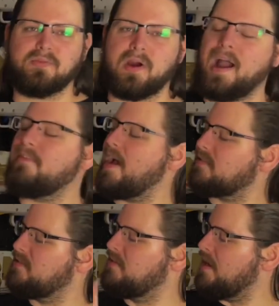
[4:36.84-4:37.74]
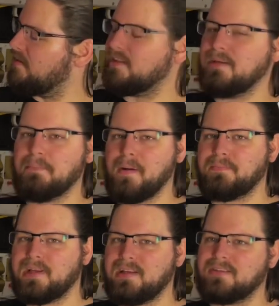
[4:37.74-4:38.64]
where I've accidentally
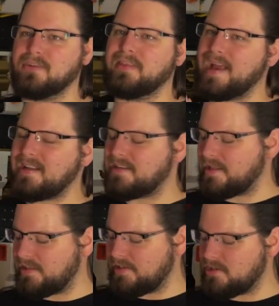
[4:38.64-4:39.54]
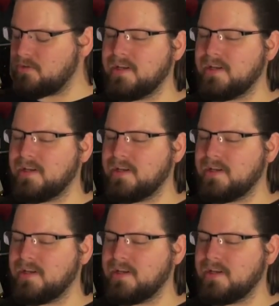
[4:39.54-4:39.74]
bumped it, so that's not the issue.